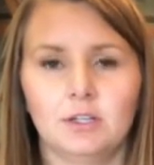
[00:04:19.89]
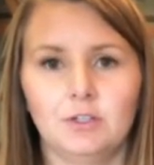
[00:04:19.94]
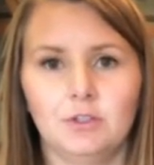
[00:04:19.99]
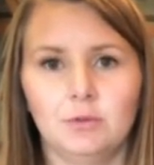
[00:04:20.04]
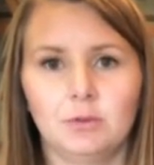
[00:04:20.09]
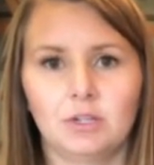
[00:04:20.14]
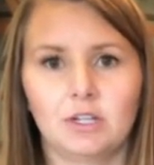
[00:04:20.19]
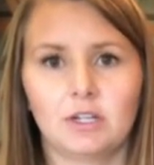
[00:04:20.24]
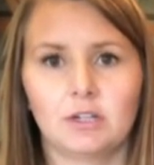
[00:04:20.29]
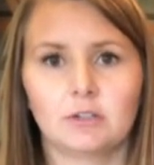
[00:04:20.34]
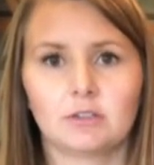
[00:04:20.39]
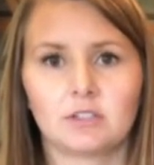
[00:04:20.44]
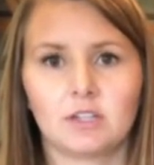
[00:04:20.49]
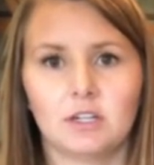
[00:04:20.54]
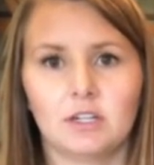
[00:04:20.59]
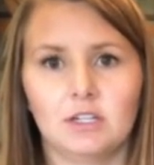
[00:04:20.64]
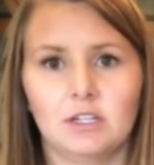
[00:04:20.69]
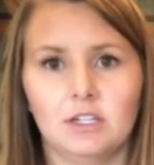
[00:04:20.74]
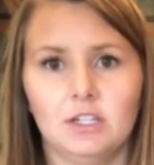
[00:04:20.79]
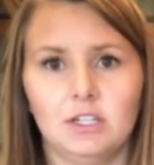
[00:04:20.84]

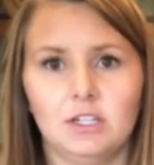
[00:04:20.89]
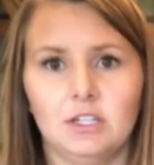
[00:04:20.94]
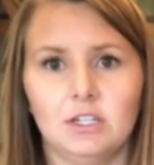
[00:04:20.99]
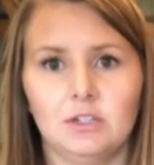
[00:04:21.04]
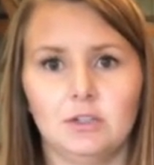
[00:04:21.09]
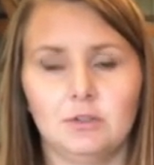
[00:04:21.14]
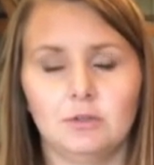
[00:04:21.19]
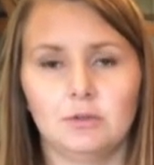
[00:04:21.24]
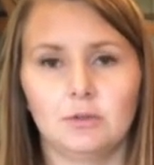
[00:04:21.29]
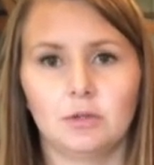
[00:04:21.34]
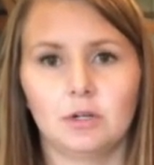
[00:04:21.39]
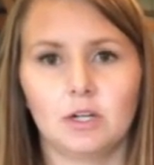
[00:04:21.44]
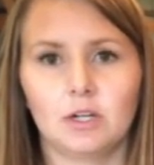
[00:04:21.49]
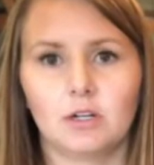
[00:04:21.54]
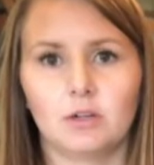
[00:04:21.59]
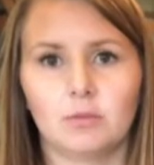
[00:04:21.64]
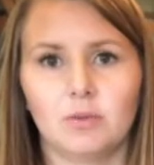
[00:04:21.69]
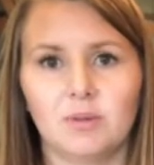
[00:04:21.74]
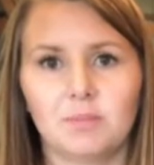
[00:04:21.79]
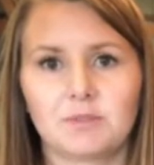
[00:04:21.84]
unl.edu
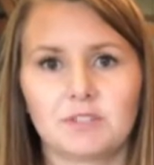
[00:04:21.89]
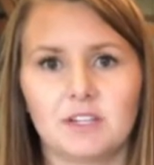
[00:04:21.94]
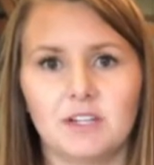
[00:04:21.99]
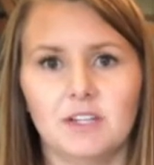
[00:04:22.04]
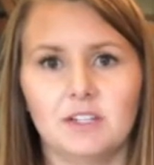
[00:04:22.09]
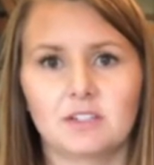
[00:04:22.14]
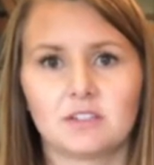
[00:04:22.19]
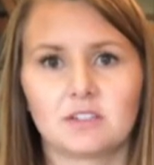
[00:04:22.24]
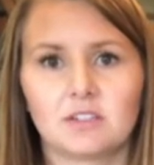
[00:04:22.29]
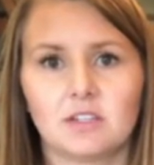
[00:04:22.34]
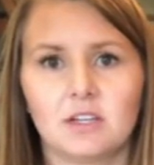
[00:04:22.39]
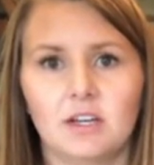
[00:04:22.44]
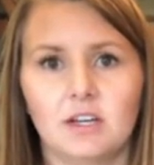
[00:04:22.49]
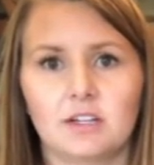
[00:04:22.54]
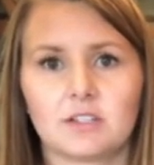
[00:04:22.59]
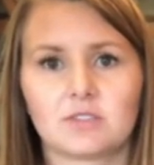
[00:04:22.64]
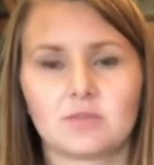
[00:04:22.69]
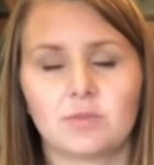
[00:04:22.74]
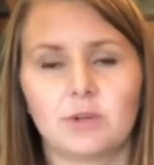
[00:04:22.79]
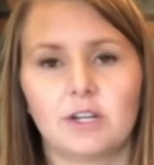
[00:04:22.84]
uh, website,
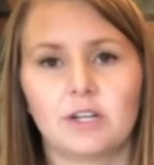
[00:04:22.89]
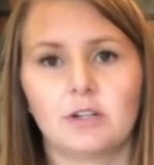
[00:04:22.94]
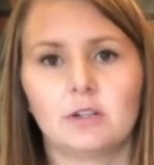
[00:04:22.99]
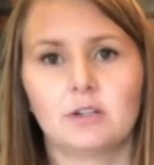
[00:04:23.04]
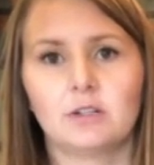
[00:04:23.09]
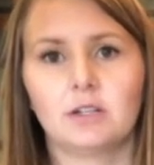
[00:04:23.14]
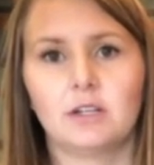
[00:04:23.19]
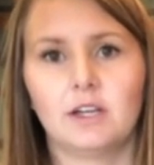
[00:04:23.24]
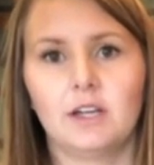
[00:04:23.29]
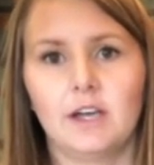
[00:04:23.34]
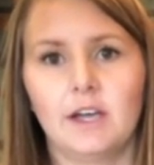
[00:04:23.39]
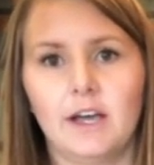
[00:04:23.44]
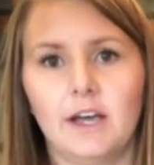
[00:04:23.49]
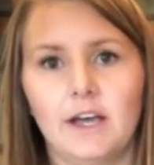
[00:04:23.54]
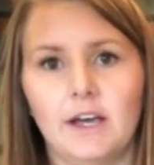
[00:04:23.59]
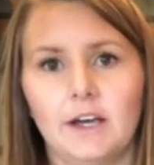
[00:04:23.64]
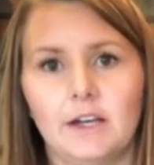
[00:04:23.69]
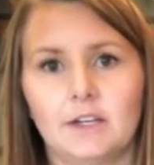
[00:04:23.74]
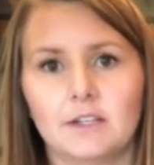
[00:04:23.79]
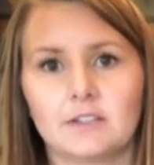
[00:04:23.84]
as well
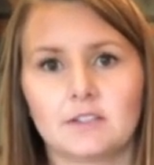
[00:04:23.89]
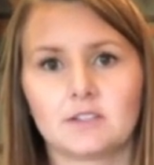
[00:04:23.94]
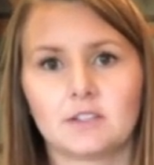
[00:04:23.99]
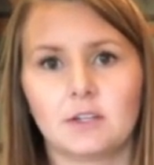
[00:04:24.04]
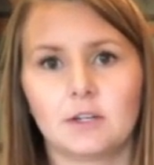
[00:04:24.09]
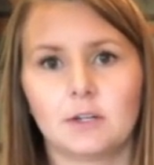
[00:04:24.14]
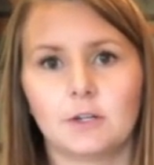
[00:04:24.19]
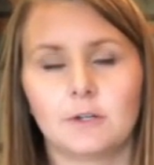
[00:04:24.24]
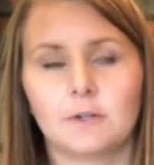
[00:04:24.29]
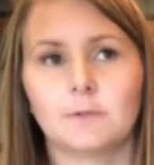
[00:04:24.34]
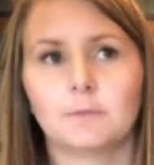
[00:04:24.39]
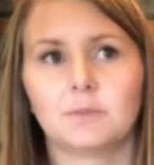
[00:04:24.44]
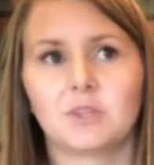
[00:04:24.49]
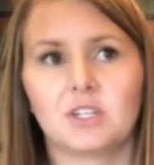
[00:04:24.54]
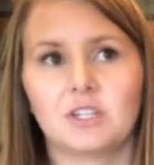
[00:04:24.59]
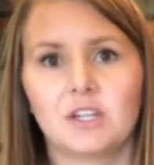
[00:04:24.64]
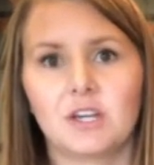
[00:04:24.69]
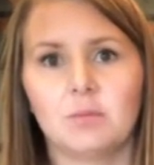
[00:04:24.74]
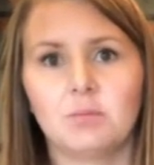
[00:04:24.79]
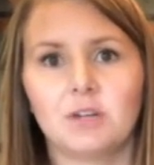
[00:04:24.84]
as um,
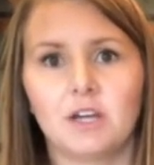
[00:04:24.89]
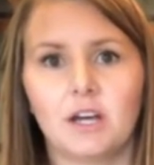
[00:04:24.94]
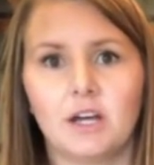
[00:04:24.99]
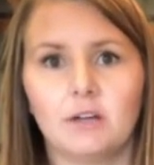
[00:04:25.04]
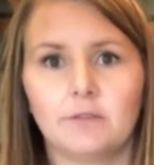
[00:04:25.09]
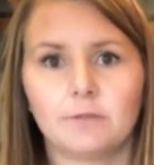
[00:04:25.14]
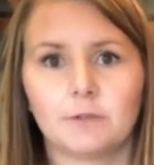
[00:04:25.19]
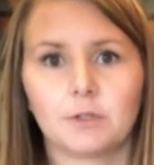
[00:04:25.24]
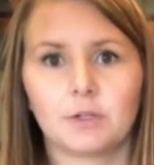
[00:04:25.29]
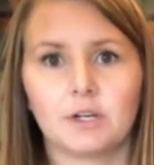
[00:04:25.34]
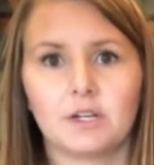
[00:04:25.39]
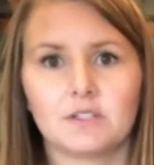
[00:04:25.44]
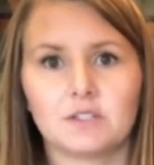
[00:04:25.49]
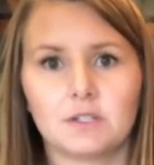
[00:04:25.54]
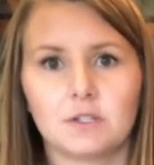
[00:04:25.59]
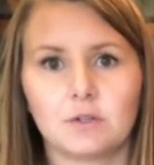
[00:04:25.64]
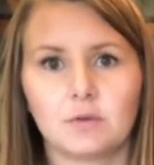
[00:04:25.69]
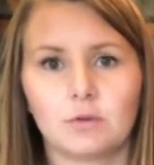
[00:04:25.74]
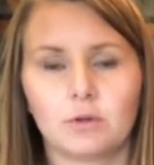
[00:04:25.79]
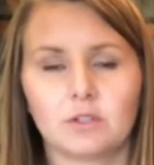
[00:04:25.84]
the NebGuide for
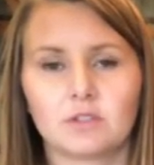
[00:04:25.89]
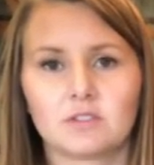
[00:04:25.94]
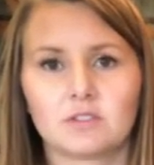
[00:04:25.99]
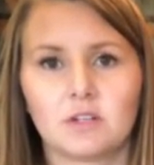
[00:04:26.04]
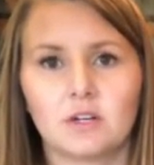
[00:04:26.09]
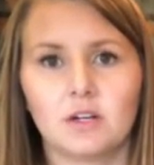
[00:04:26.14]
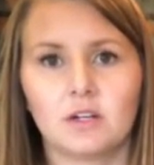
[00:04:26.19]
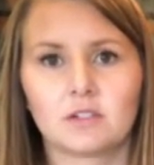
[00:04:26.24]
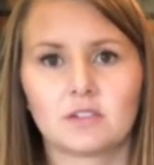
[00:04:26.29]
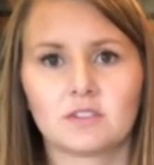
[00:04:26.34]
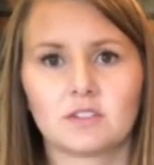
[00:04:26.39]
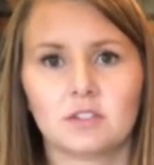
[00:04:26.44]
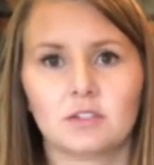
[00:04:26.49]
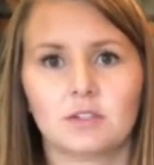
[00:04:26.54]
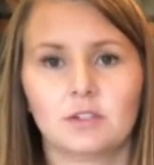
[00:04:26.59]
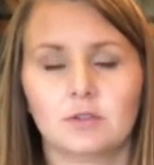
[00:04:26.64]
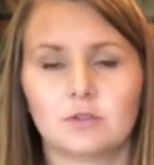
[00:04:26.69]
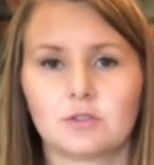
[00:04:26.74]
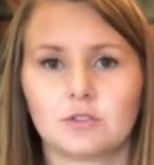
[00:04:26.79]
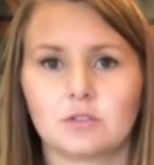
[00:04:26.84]
grazing corn stalks,
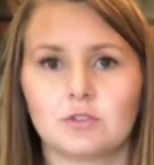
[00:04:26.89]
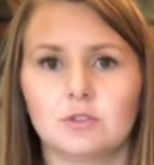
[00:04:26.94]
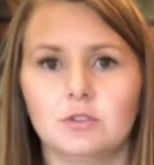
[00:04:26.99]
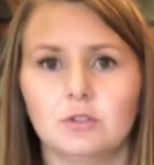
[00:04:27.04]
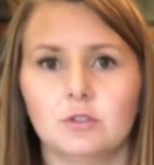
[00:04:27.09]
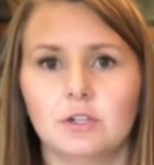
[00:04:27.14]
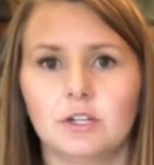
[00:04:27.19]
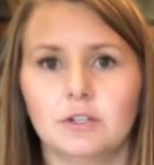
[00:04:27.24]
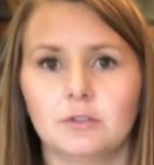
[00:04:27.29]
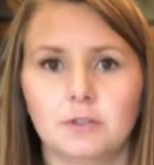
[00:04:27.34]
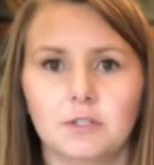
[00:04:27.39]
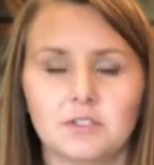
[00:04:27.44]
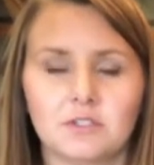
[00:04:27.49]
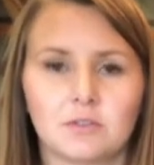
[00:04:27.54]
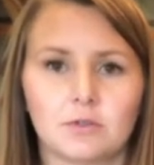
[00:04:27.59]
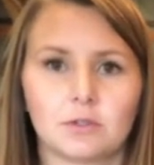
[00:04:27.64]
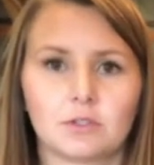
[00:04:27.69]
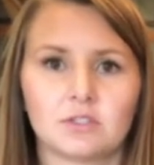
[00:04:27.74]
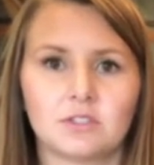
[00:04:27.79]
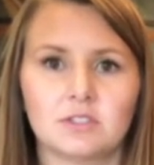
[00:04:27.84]
and those are two great
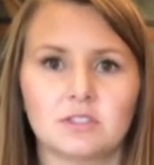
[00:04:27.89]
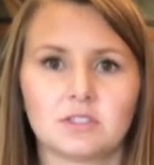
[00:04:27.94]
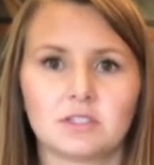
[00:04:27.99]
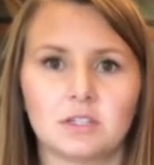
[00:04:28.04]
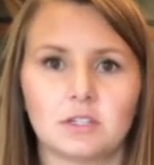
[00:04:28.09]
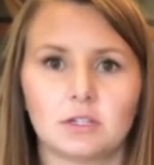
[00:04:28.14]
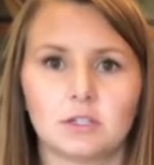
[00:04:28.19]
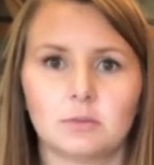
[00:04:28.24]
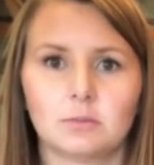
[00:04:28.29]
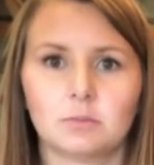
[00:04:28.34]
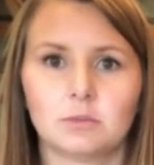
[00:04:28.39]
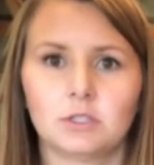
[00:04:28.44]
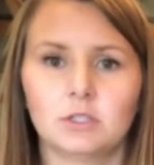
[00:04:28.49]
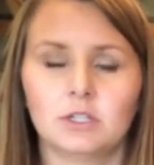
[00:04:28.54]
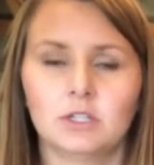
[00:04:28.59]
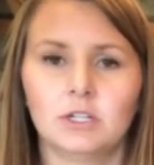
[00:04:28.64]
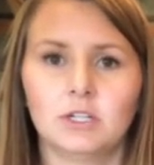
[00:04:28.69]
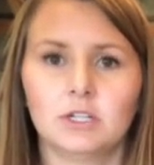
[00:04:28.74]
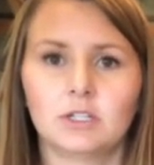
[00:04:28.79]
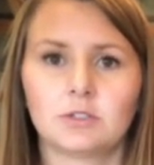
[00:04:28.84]
resources um,
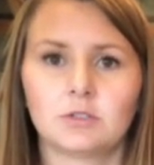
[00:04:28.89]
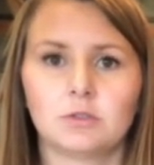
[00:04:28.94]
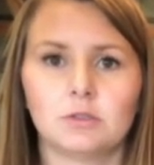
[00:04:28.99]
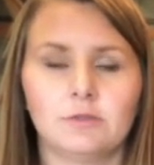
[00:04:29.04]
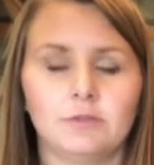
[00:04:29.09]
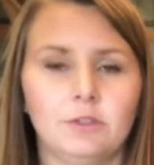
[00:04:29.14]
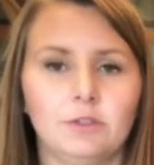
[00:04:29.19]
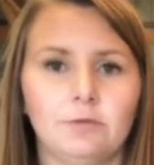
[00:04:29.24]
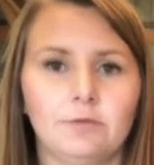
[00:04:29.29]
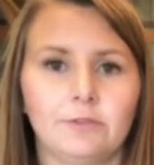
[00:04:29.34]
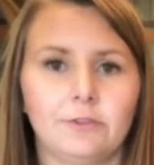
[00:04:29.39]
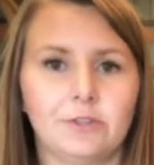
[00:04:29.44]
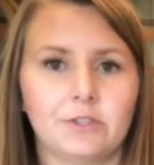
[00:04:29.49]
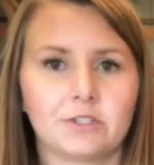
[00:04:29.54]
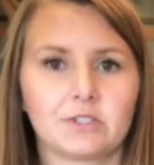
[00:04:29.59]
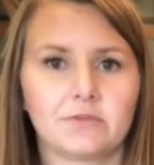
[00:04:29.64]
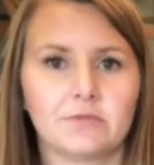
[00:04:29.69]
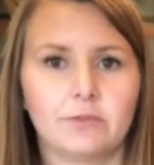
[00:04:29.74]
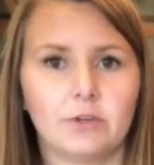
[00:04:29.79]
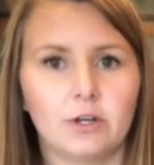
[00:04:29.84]
to review for
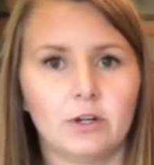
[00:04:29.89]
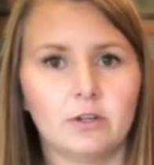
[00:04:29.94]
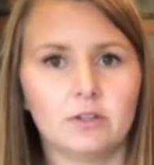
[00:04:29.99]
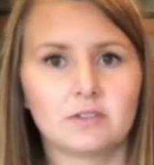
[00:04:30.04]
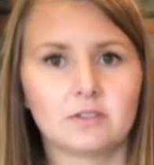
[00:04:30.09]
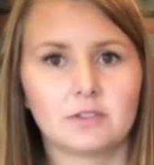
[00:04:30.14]
this fall.